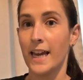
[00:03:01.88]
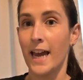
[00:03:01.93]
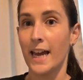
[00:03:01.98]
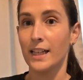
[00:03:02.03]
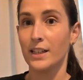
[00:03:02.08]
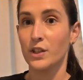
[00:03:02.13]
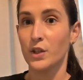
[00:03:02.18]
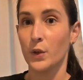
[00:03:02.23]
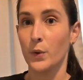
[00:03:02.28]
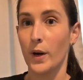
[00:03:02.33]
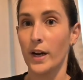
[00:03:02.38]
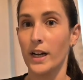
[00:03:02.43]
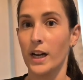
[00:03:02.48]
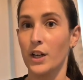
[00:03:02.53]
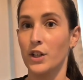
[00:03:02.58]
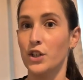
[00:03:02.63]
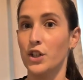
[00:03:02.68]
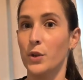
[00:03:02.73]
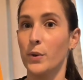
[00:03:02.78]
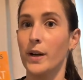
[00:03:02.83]
Hates The Great
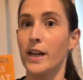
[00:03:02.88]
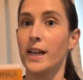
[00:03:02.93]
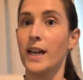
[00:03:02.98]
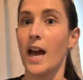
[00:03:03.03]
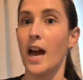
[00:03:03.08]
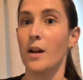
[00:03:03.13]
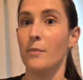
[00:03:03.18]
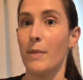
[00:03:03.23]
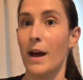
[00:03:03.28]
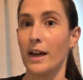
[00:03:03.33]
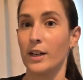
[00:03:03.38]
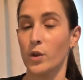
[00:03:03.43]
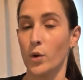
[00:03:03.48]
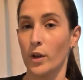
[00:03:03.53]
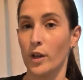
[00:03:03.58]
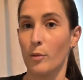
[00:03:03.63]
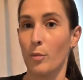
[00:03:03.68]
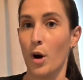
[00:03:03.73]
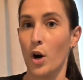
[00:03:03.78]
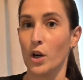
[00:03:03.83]
Undoing and
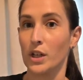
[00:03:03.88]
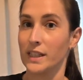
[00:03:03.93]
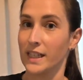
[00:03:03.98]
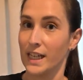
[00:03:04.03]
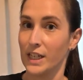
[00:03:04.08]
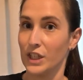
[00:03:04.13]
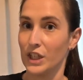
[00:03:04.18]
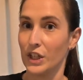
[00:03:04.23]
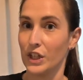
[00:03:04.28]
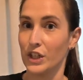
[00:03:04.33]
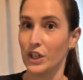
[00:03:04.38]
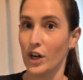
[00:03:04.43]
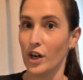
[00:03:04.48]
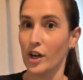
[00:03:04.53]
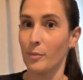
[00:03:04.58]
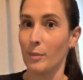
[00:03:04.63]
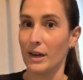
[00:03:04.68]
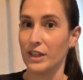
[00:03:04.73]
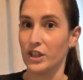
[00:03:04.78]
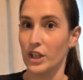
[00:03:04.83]
Magnolia Park's Into the
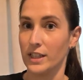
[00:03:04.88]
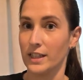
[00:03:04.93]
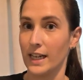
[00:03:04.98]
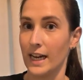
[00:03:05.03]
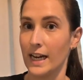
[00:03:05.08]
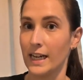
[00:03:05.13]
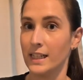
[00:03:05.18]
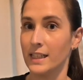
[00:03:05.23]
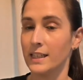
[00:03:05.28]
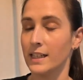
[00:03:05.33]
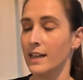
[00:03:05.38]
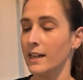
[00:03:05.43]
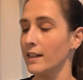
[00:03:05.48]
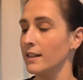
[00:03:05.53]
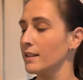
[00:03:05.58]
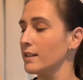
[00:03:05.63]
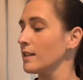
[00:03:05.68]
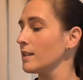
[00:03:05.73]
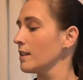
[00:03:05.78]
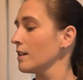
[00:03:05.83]
Dark by Jessa
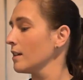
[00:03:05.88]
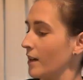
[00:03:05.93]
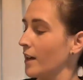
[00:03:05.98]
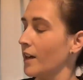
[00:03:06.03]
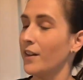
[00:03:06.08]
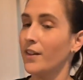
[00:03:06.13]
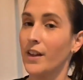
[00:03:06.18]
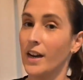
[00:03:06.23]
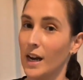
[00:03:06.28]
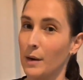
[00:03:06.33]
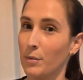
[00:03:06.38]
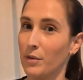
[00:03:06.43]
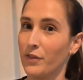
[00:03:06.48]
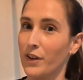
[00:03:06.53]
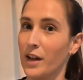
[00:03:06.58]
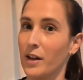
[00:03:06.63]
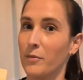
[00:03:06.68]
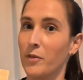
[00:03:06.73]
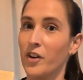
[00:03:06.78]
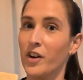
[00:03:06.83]
Hastings. The Neighbor
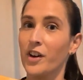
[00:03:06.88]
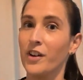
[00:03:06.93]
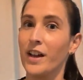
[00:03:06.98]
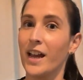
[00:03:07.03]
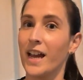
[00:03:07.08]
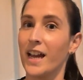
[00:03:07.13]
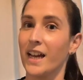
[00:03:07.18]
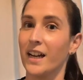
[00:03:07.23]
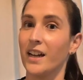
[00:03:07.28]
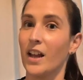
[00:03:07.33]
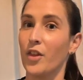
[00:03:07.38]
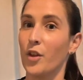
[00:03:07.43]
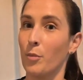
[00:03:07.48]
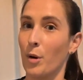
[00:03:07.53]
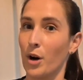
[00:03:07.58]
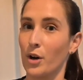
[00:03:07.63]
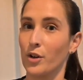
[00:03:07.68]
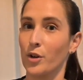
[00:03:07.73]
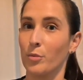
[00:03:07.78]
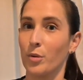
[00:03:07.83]
Favor and The
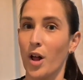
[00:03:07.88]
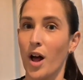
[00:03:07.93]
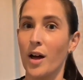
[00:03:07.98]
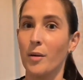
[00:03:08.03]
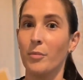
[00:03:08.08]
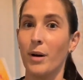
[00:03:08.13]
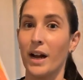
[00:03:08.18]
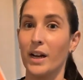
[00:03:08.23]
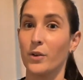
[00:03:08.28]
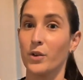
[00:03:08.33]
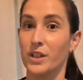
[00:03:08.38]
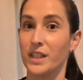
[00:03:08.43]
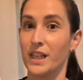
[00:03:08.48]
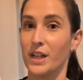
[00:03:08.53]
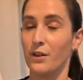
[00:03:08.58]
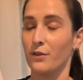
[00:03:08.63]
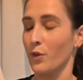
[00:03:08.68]
Partner Plot by Christina